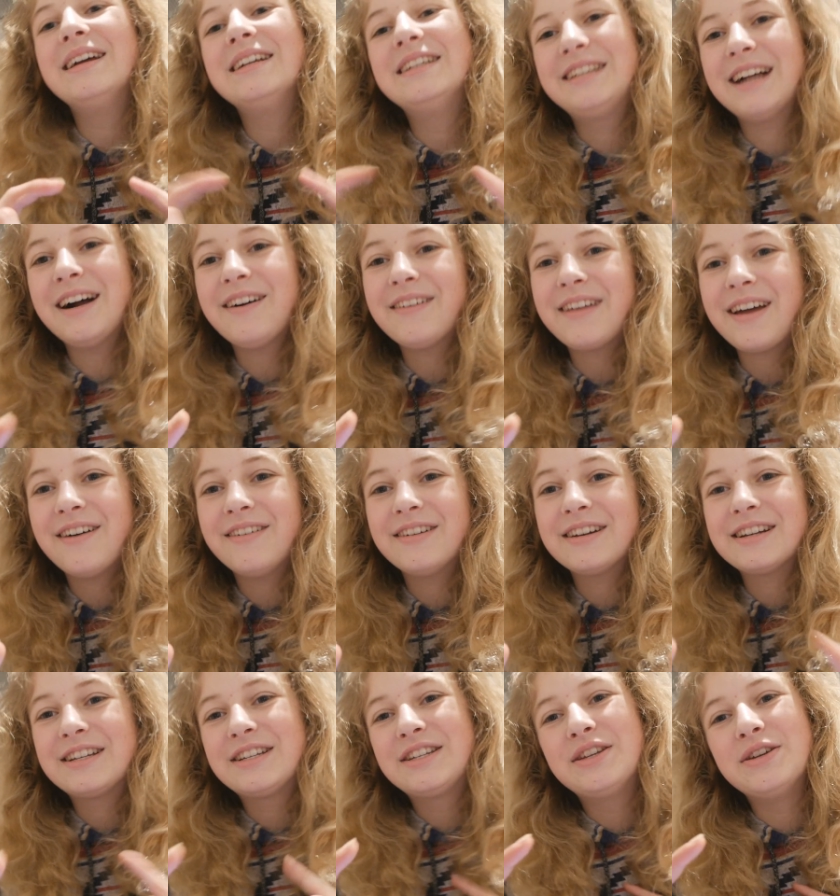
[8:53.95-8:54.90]
Shout
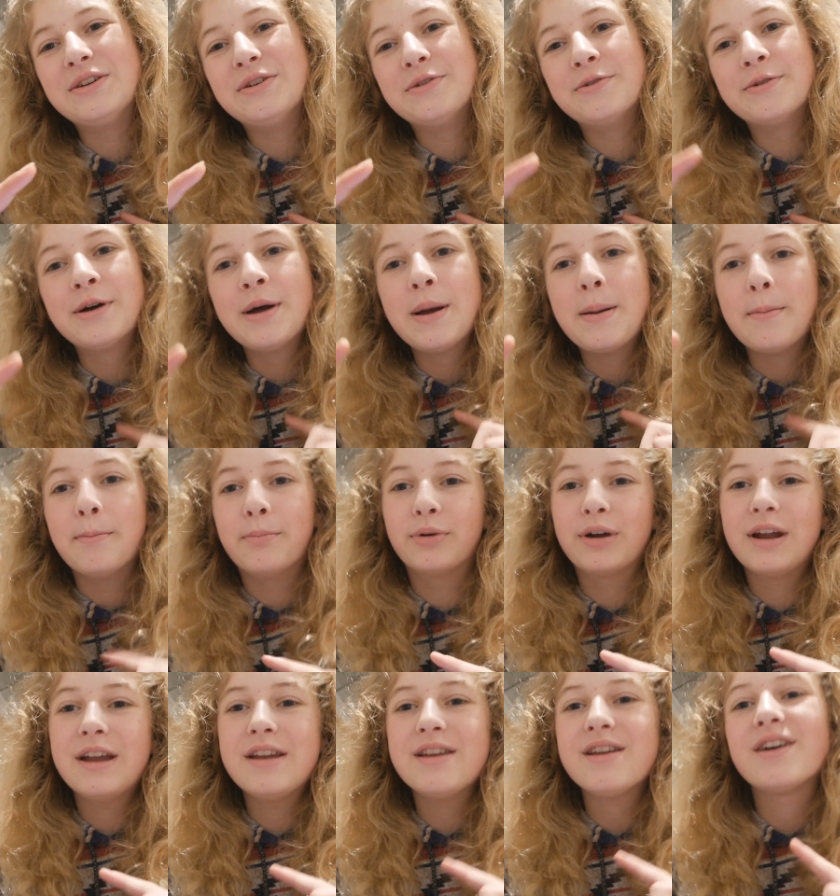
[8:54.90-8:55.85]
out to
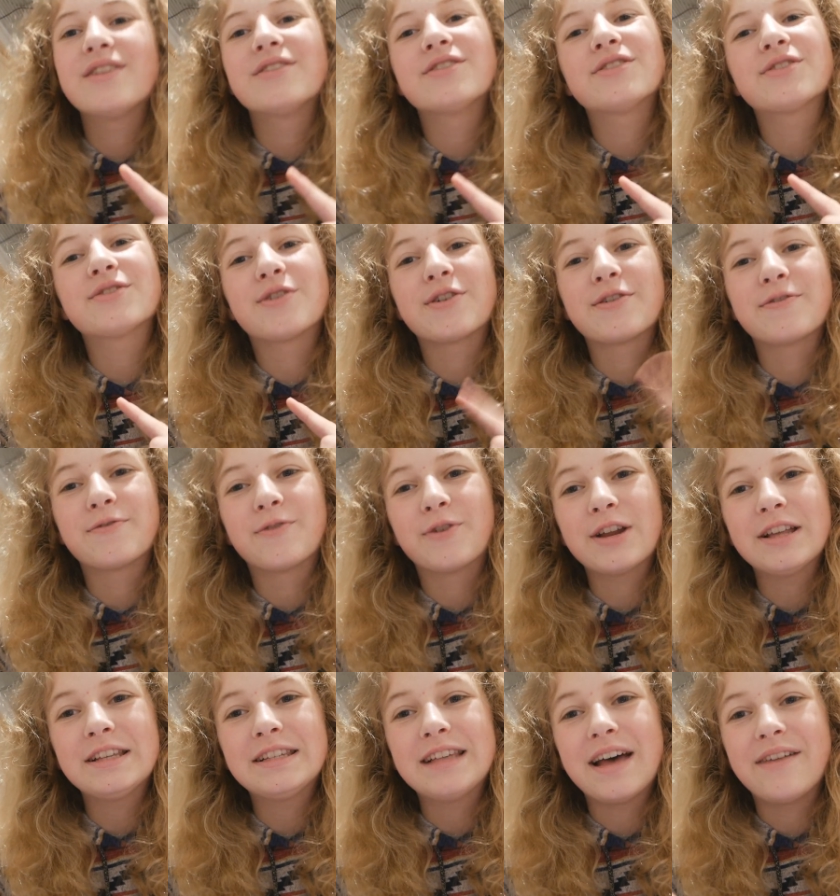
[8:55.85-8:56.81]
Bryn underscore
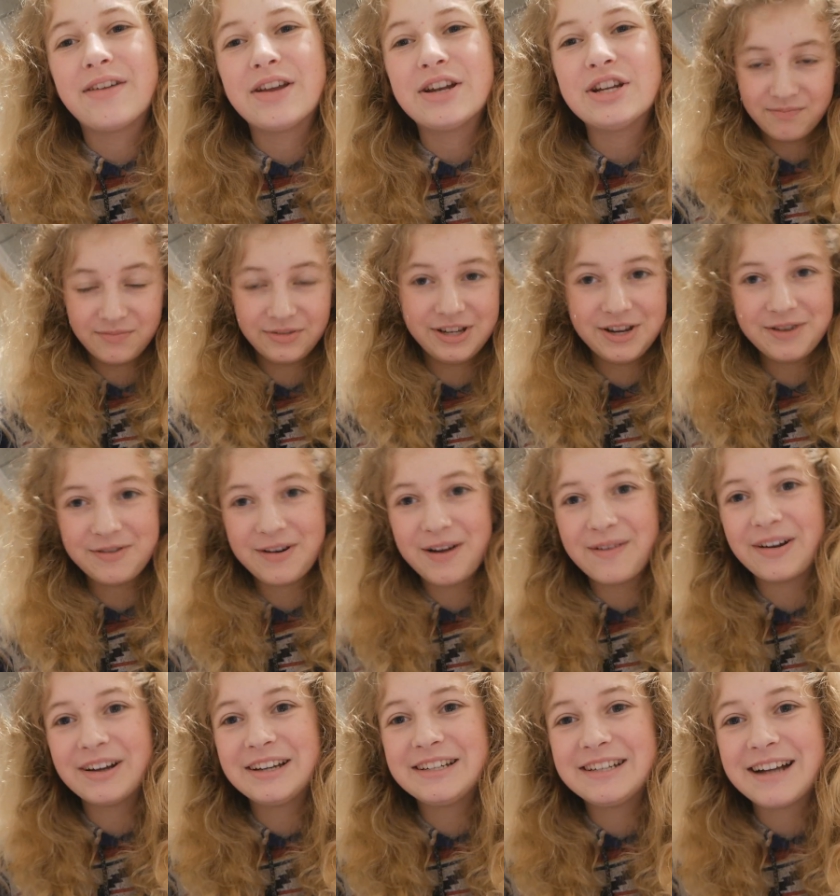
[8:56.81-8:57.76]
47. She
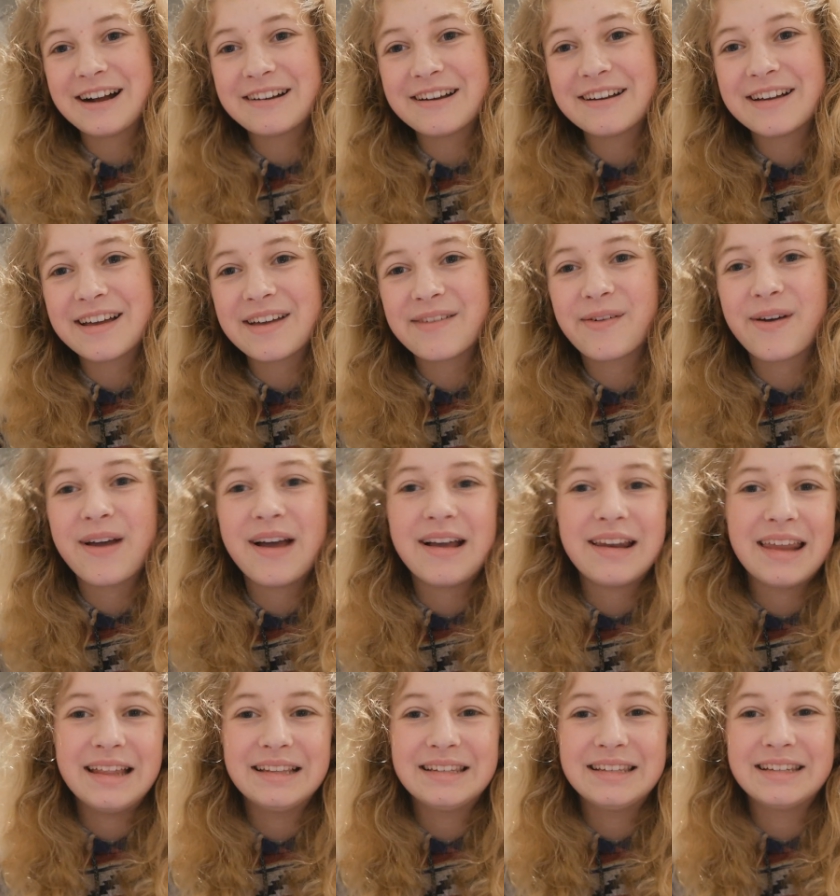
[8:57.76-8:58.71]
won my shout out giveaway
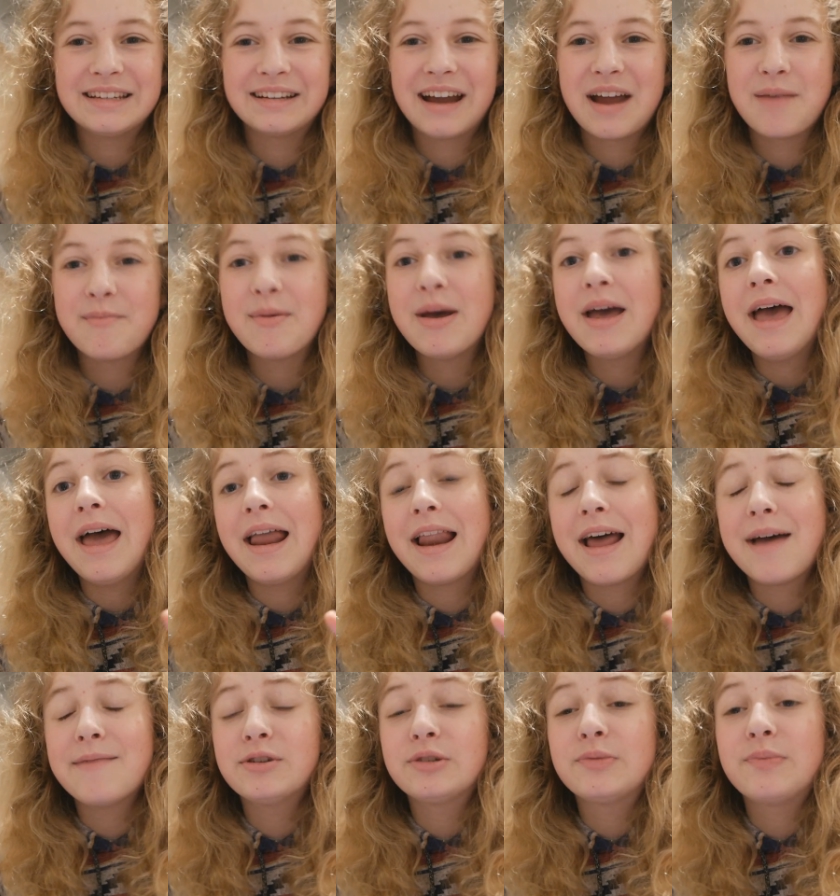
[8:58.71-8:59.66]
on Instagram
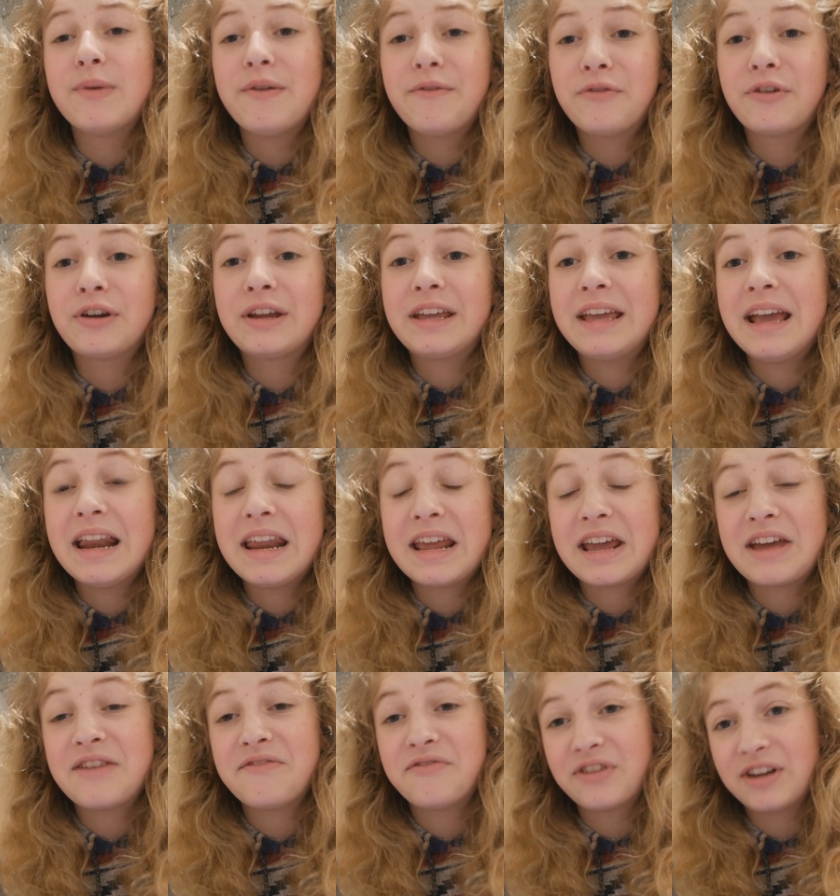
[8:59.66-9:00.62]
and I've just been
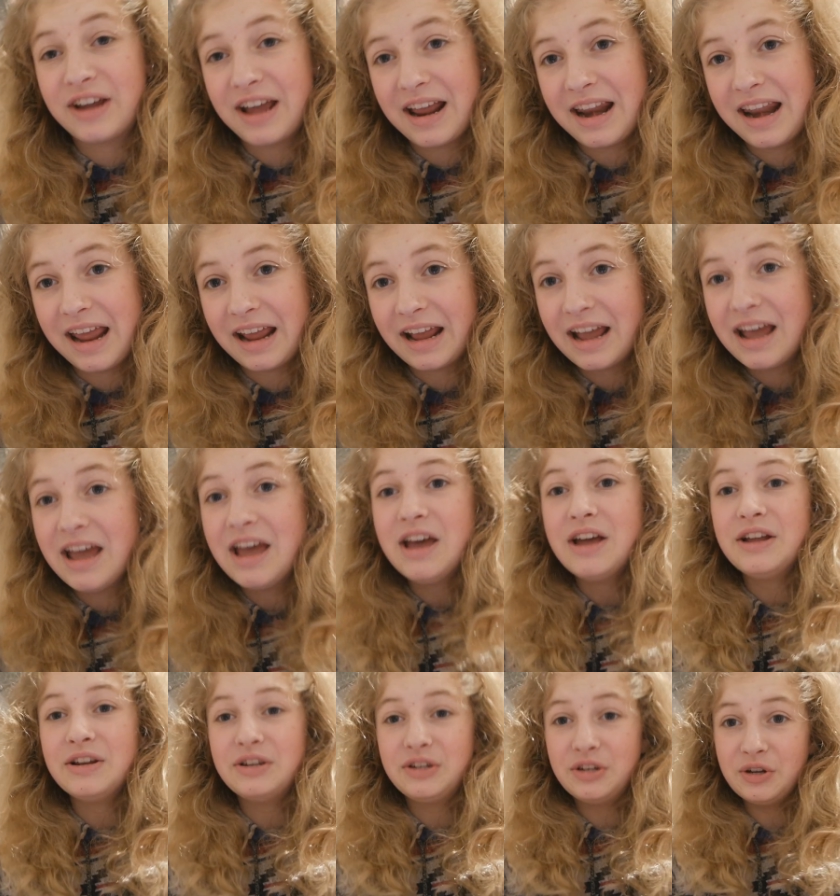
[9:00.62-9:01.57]
forgetting and forgetting
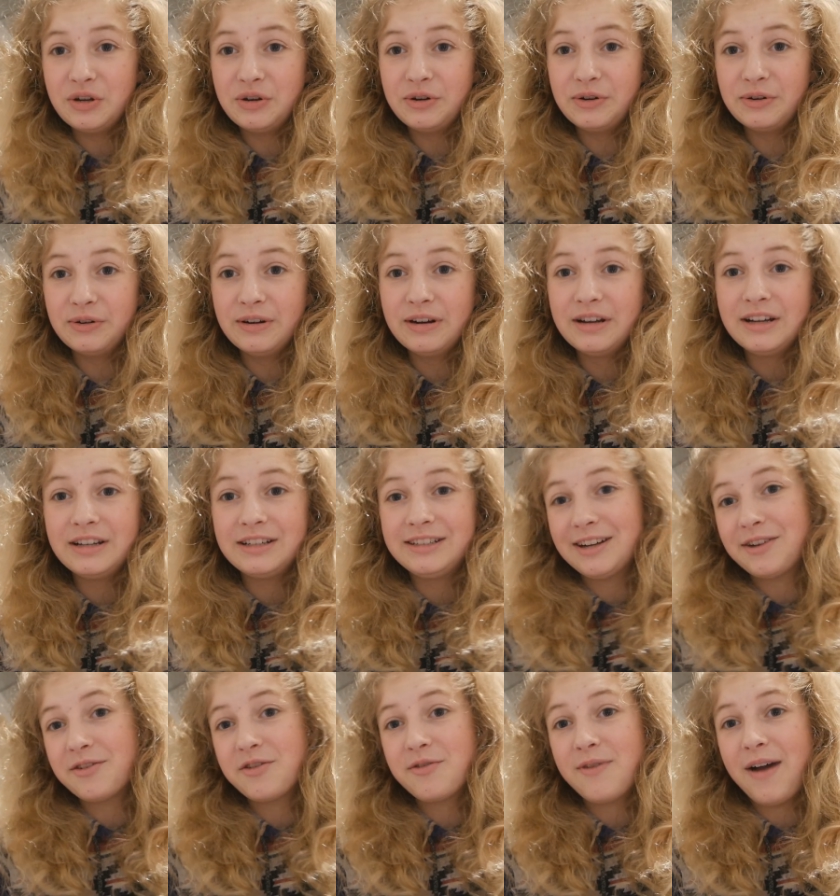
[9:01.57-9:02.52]
to
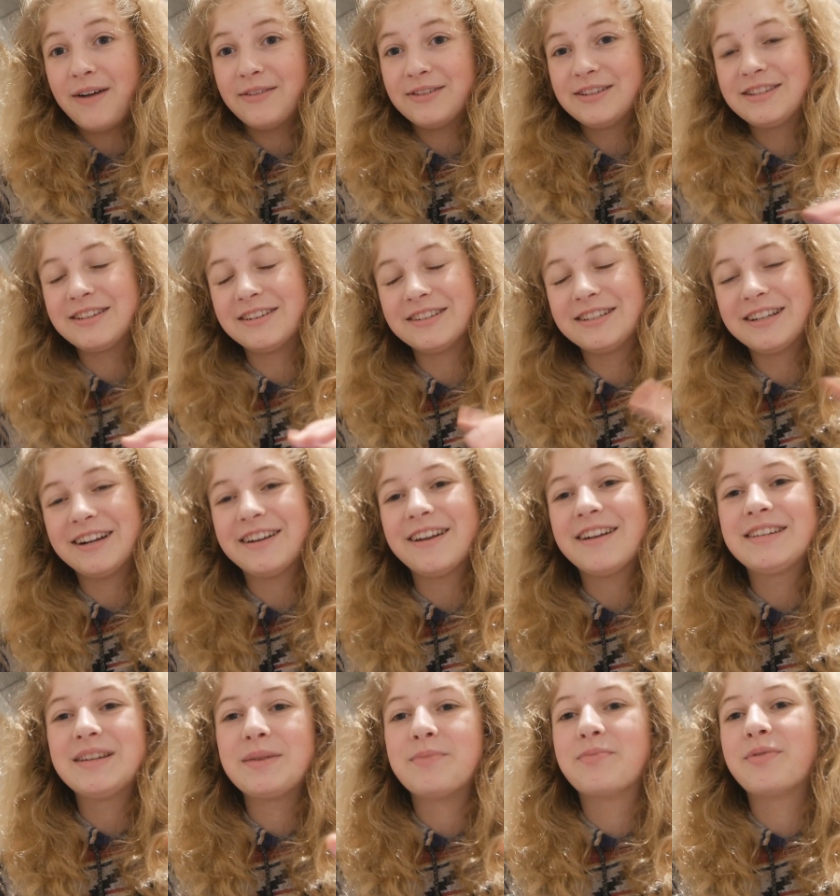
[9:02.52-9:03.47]
shout you out. So shout
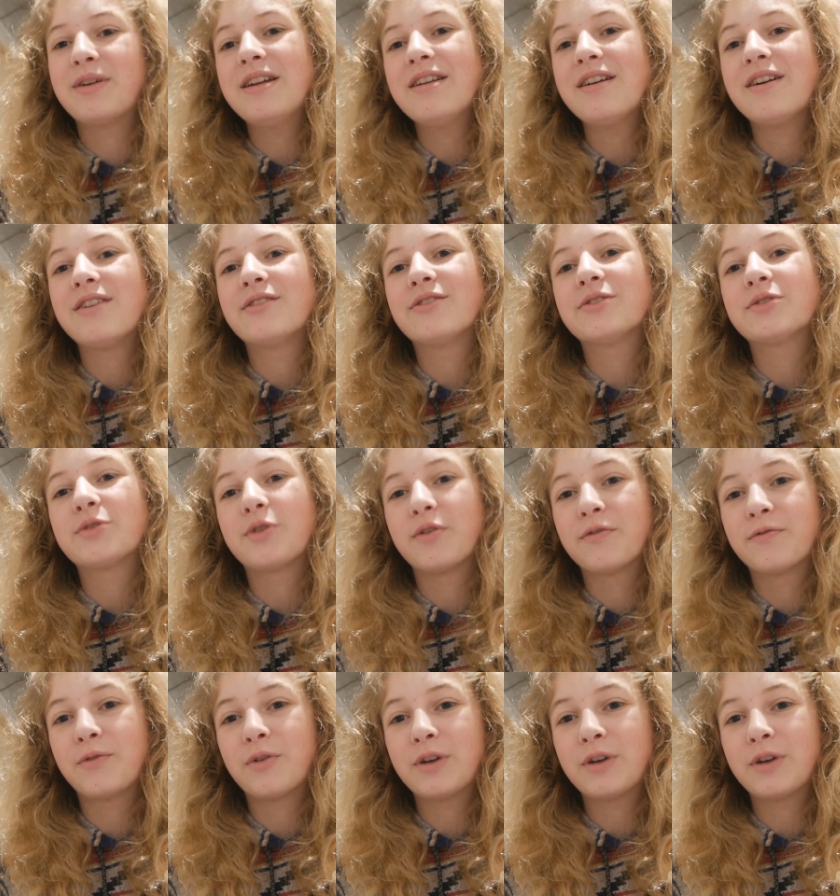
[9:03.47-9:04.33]
out to Bryn underscore